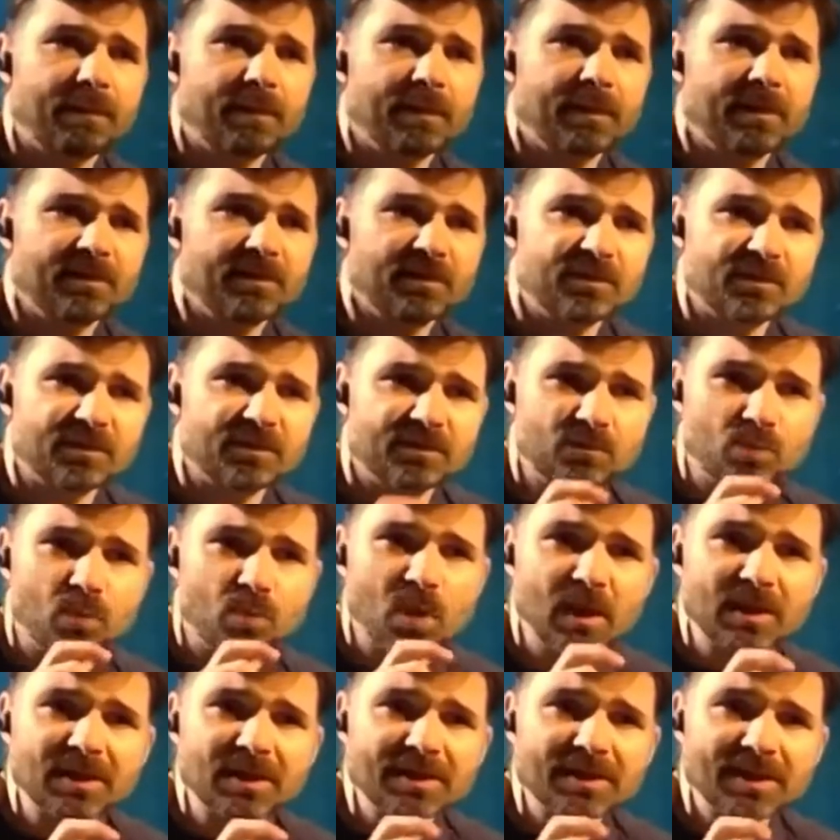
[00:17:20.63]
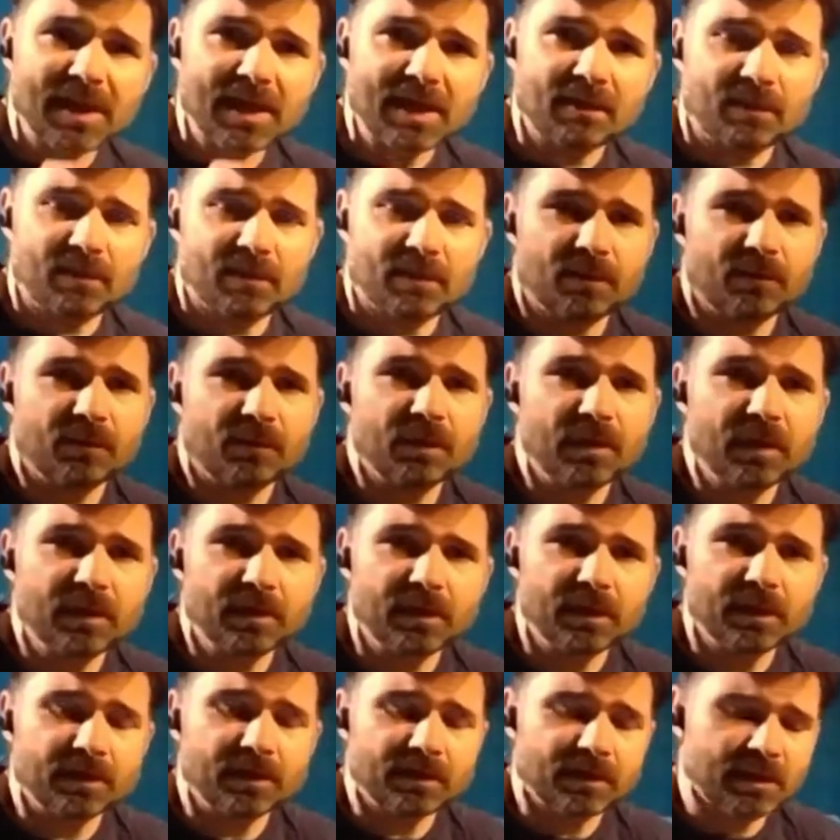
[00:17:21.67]
this 1/10 of a
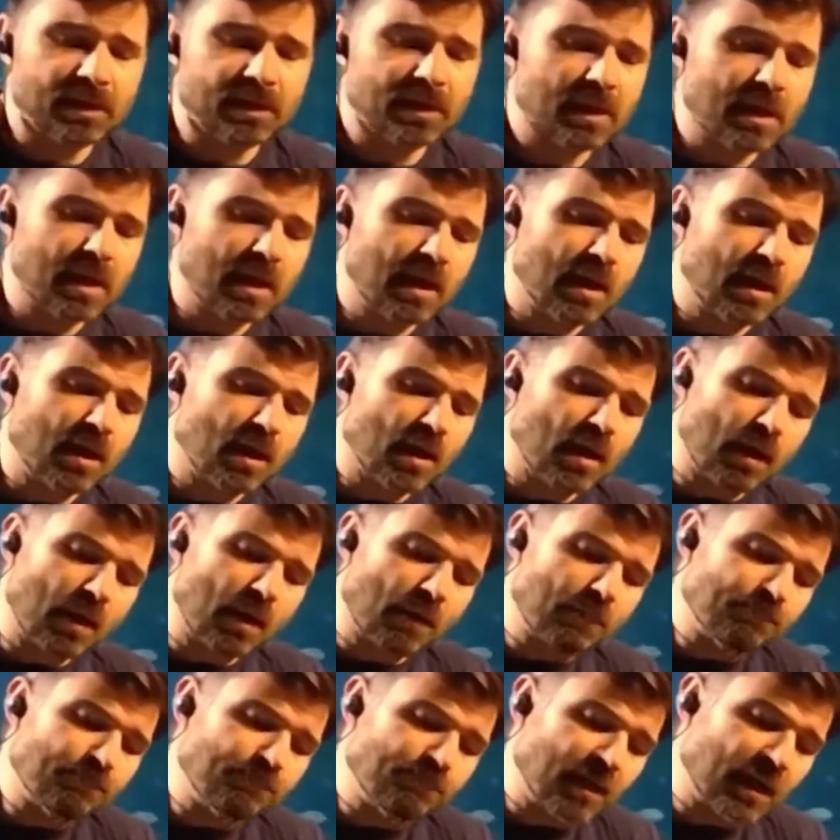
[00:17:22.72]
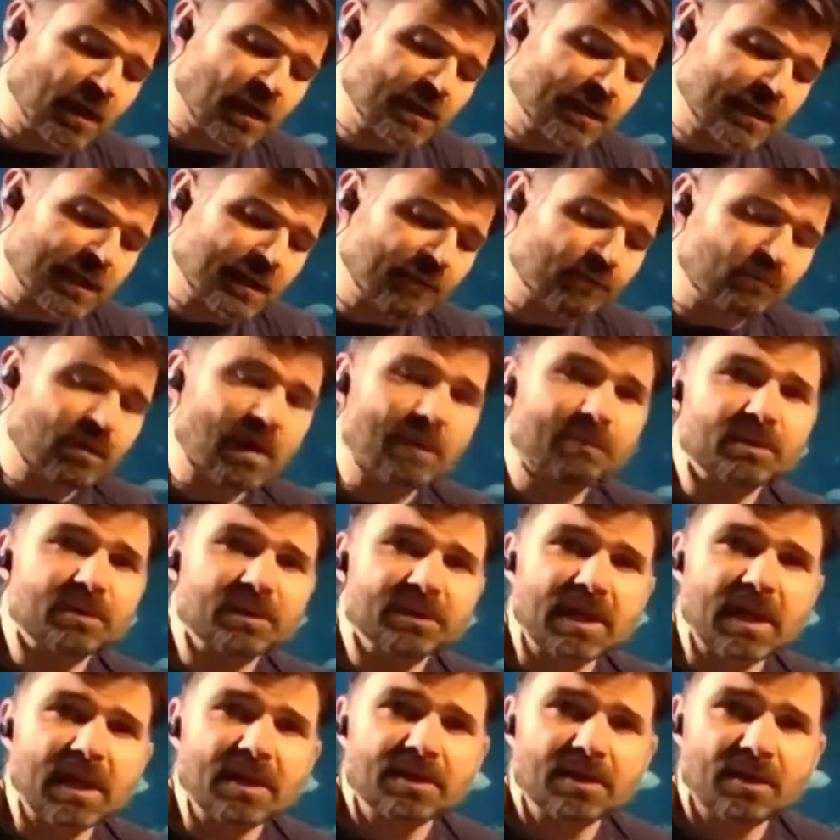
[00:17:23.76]
unit, but it
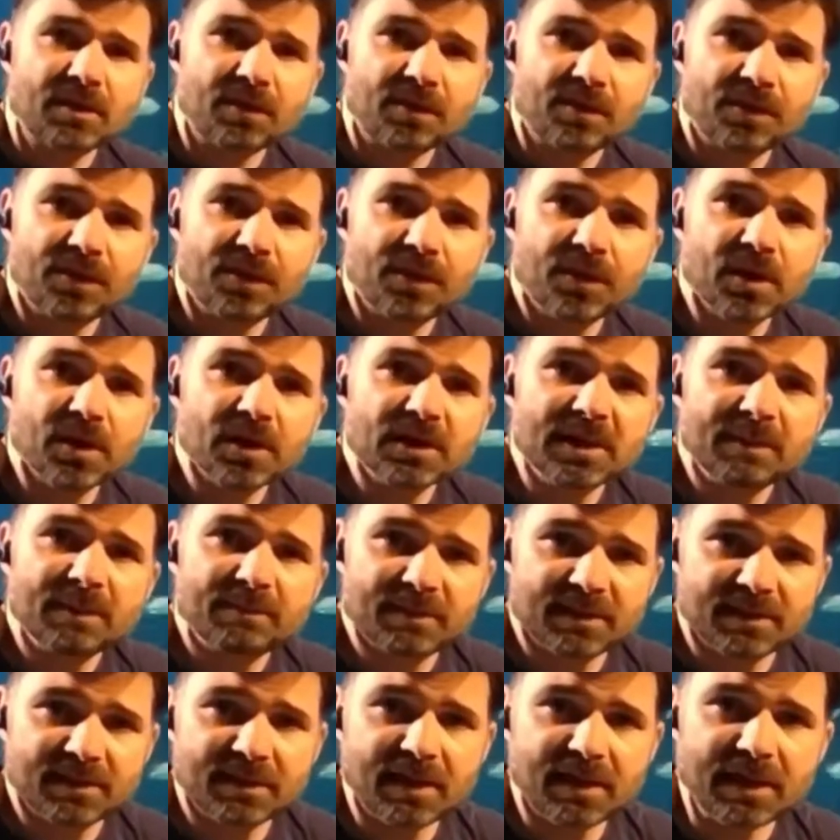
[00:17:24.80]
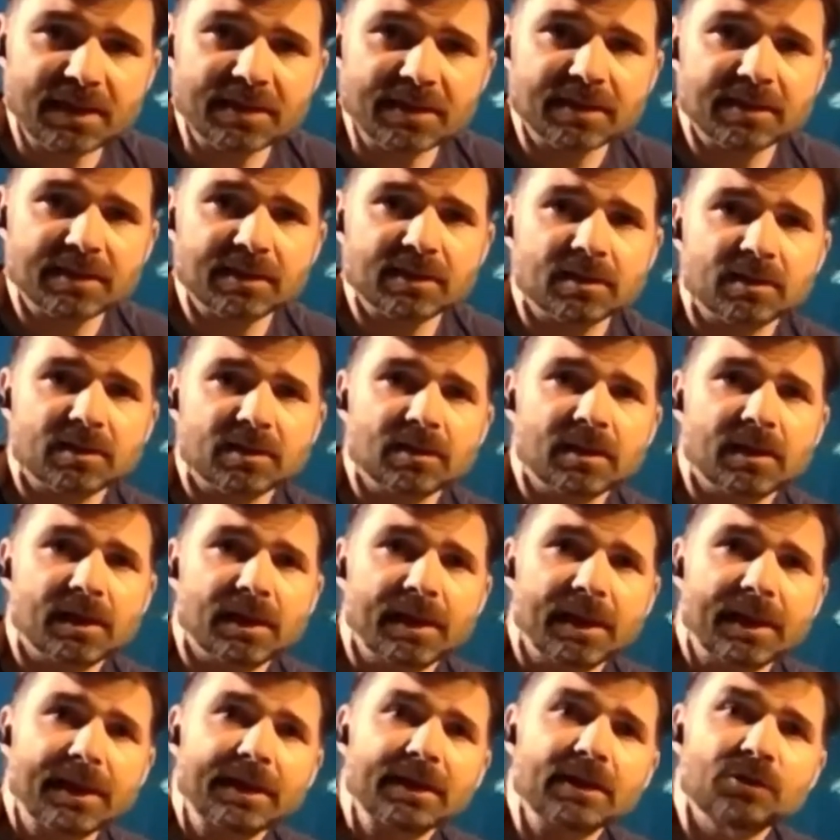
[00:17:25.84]
represents a 30%
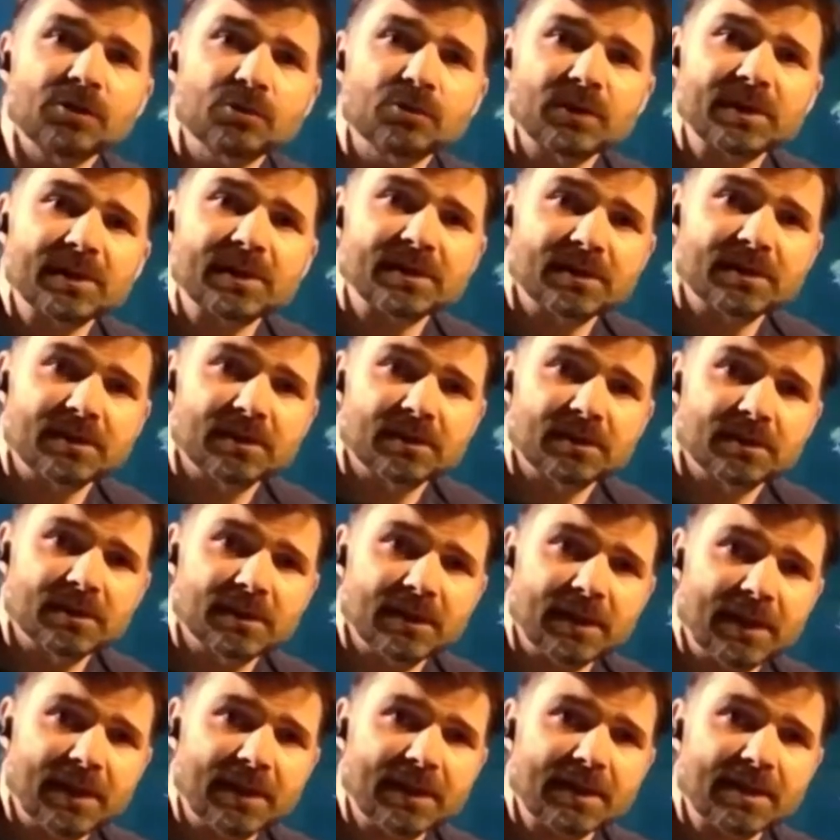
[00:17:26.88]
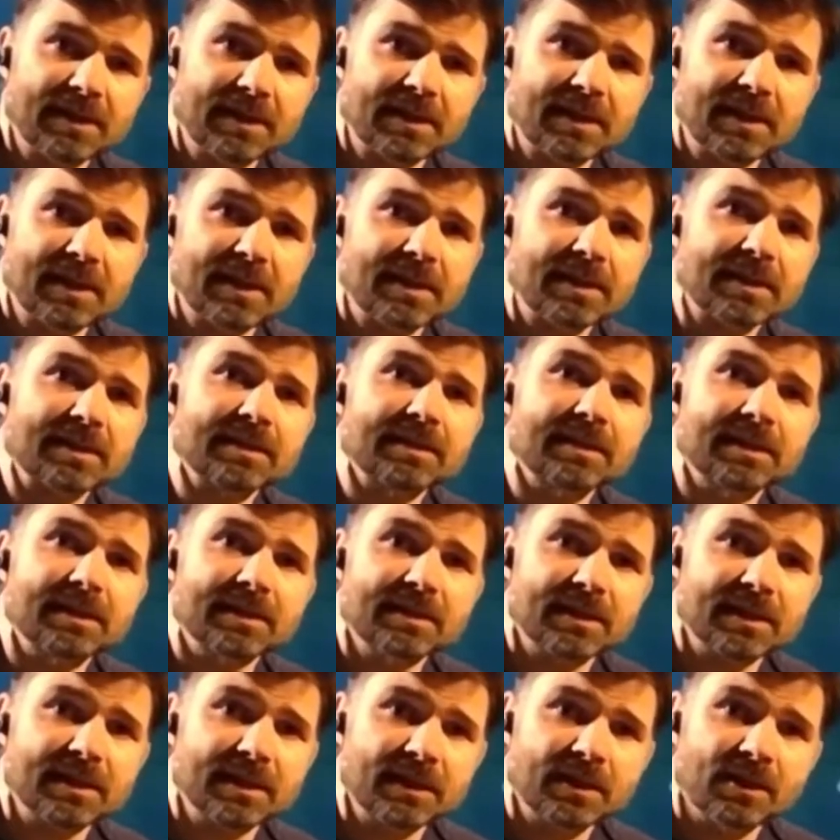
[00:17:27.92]
increase in
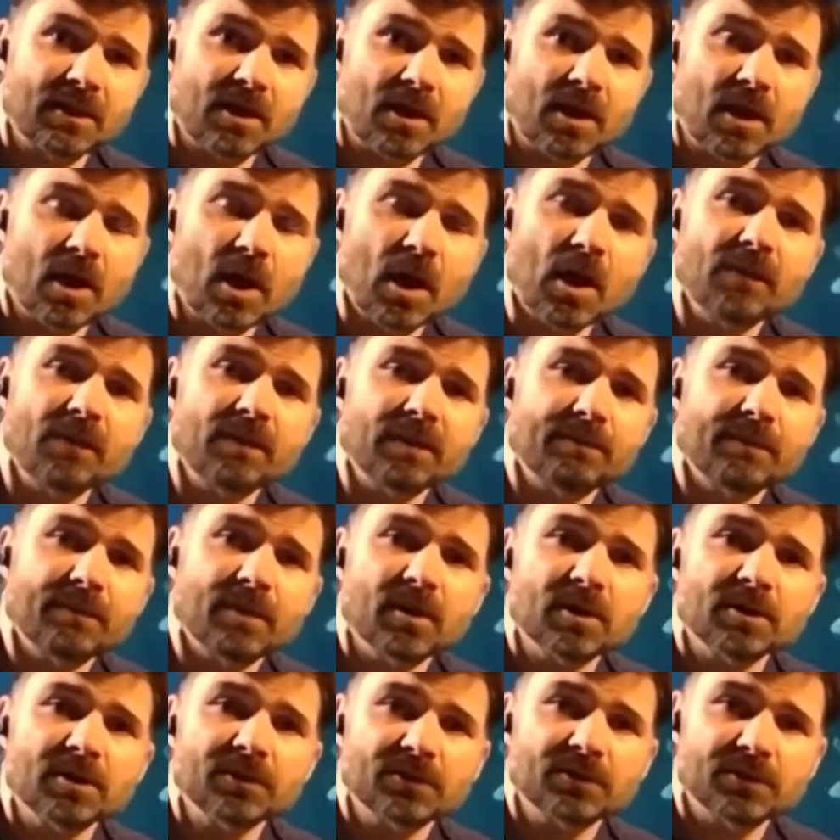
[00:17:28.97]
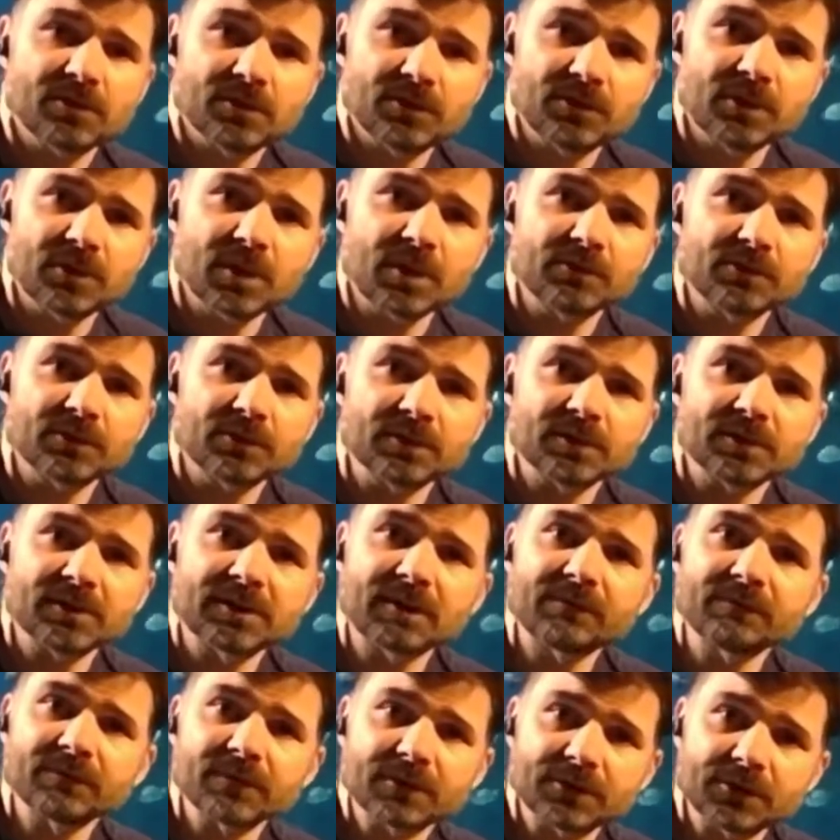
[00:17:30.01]
acidity over the past
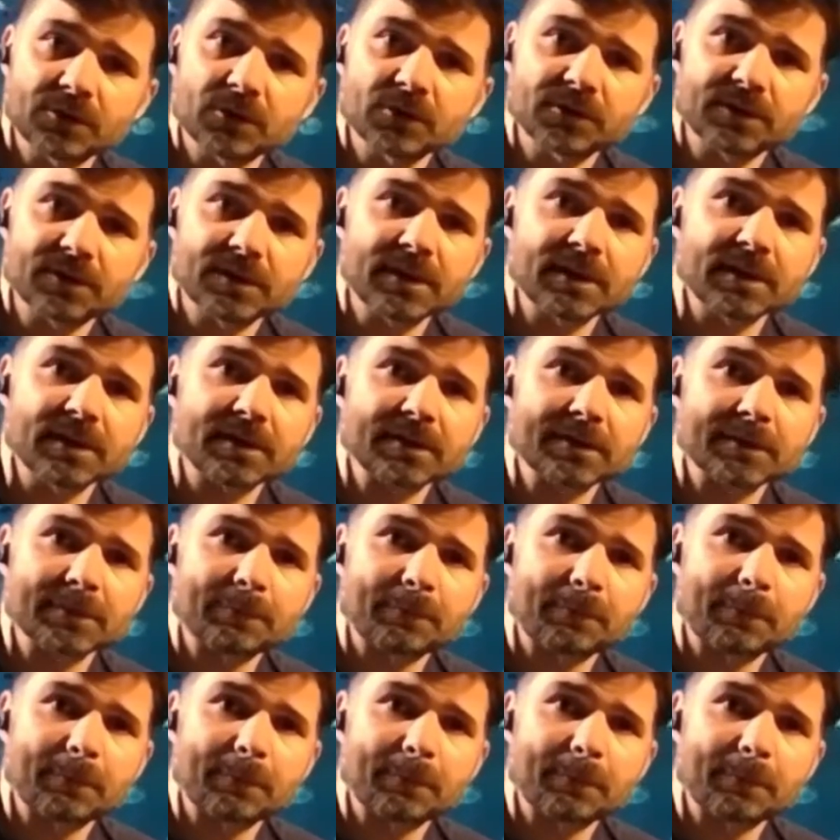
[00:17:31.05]
270 odd years.